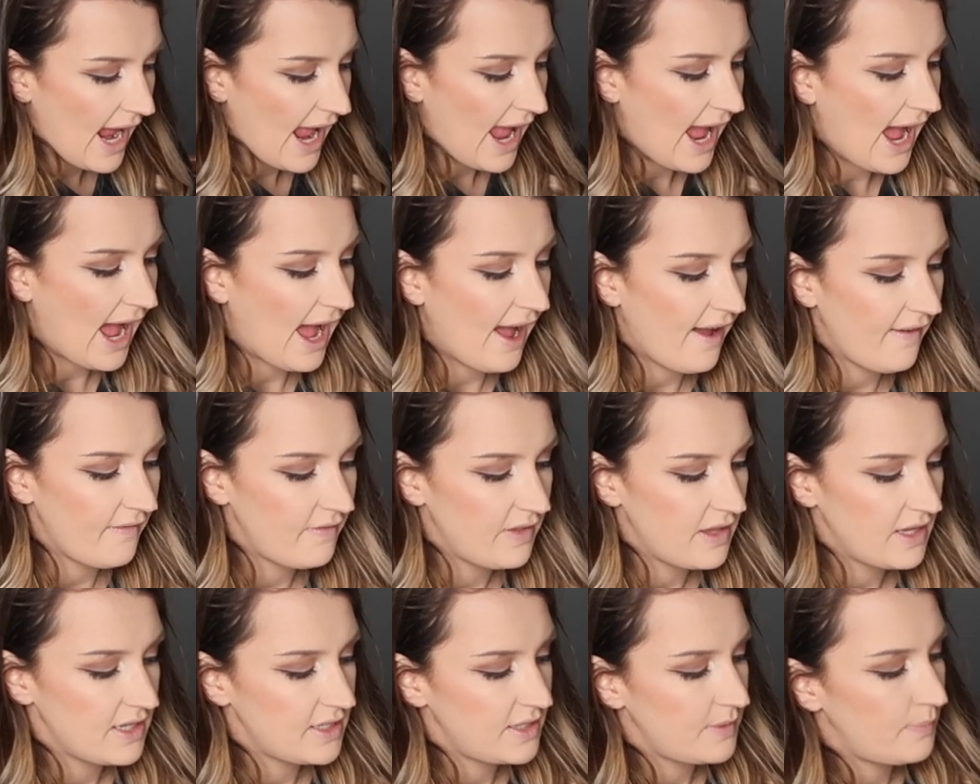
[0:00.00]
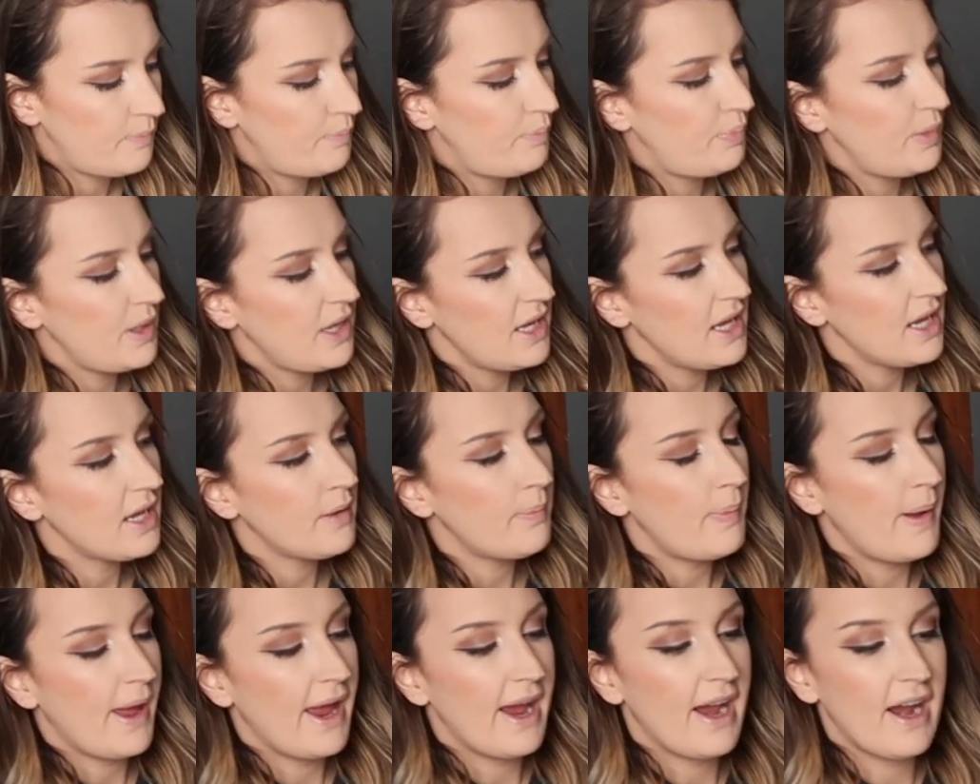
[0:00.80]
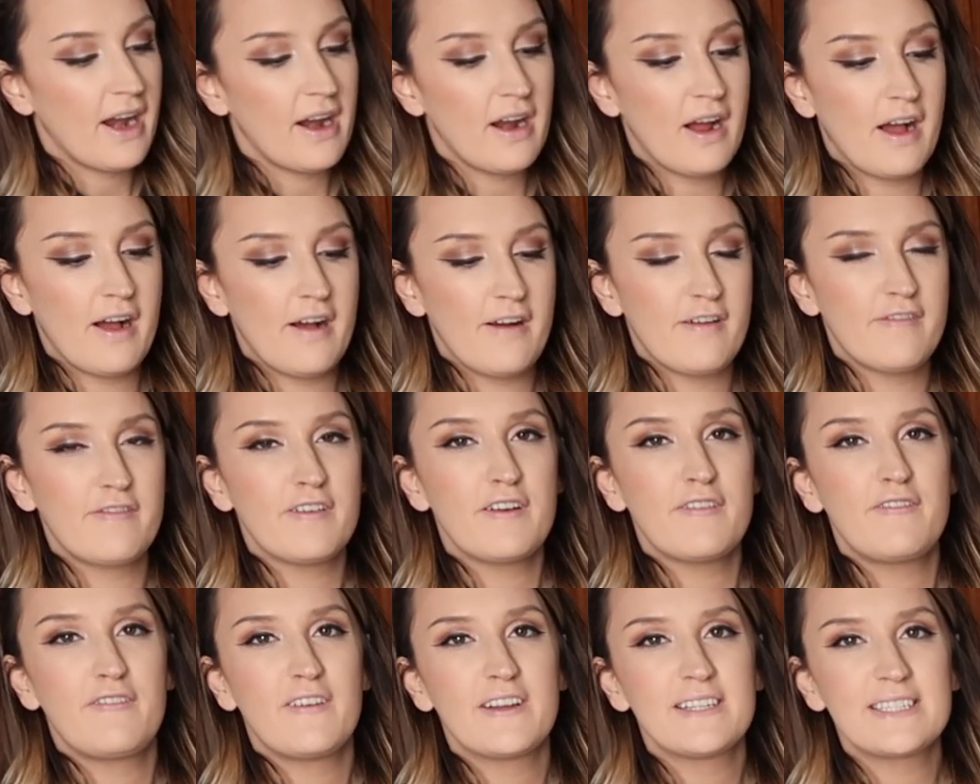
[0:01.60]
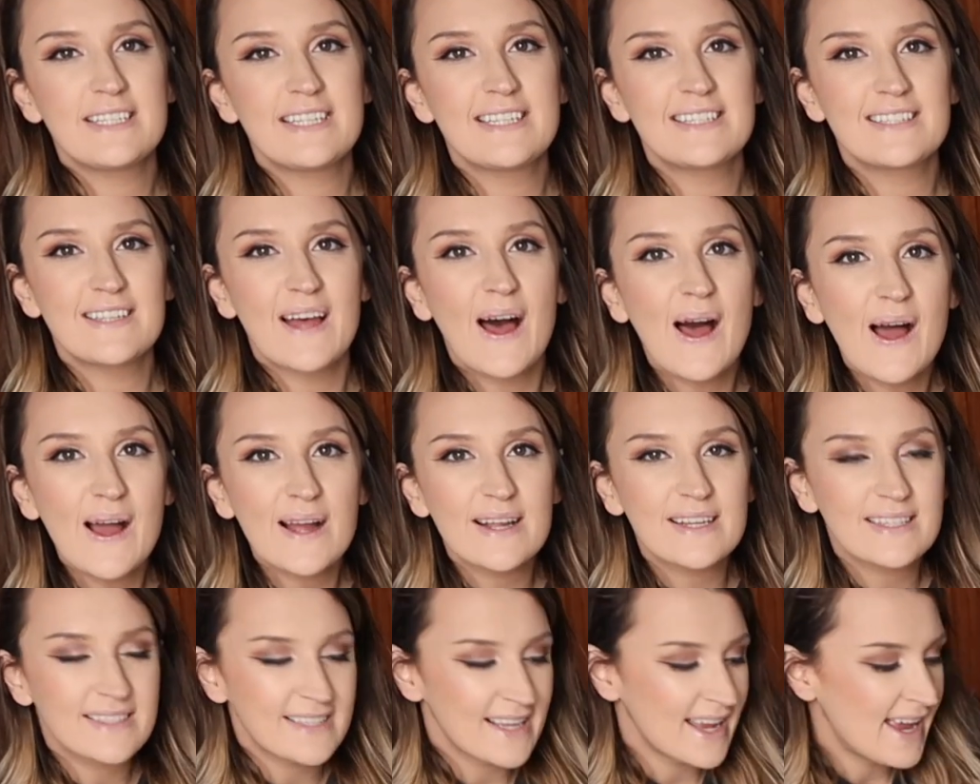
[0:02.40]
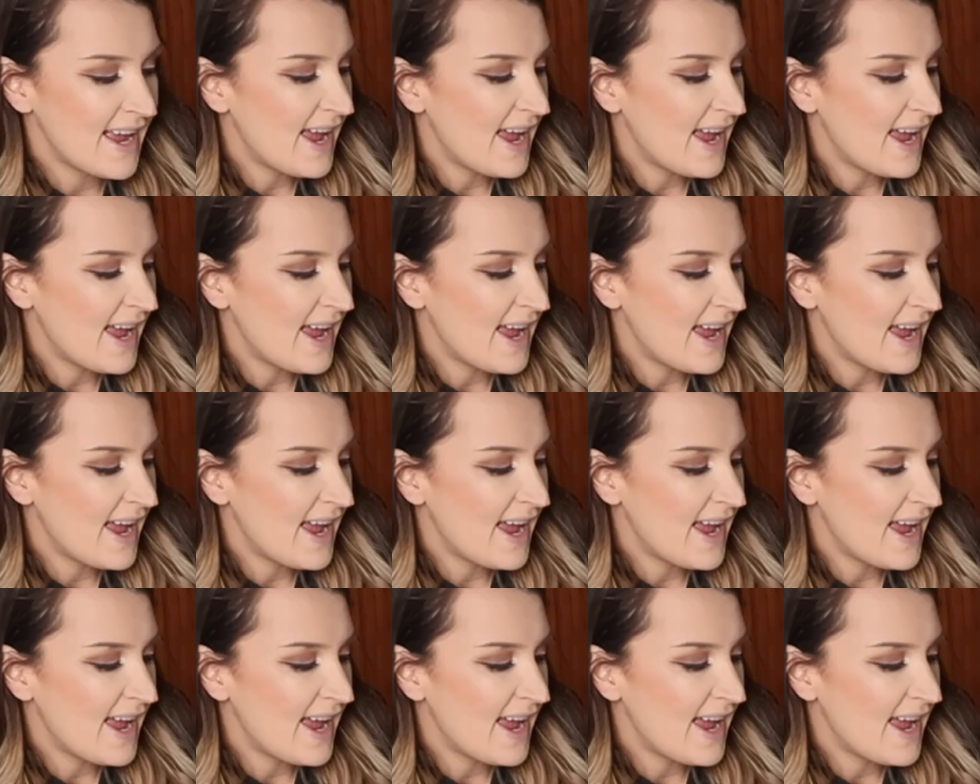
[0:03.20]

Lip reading: I have this big pair of fuzzy socks.